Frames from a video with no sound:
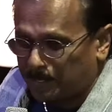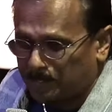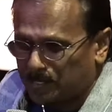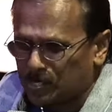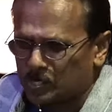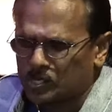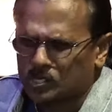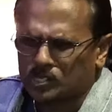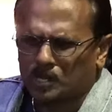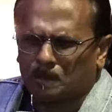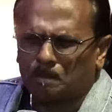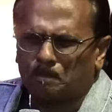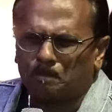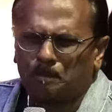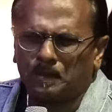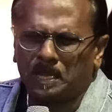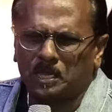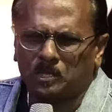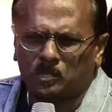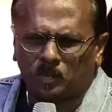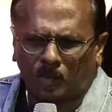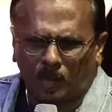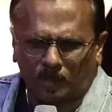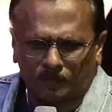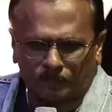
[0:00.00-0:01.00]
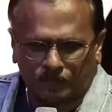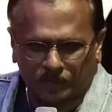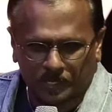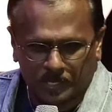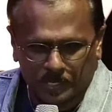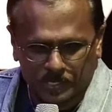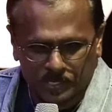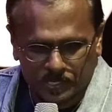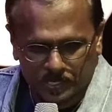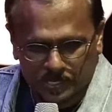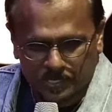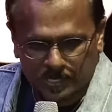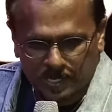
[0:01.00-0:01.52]
This is a big
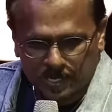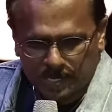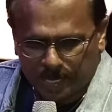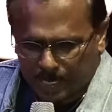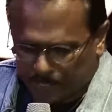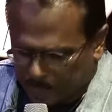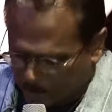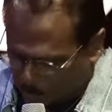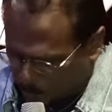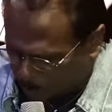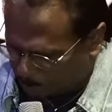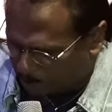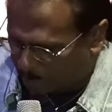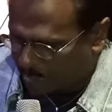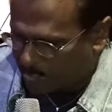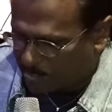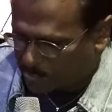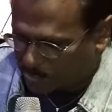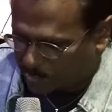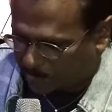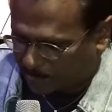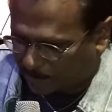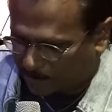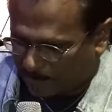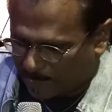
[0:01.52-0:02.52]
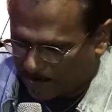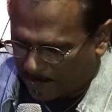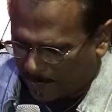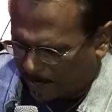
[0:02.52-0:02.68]
conference, and he's preaching,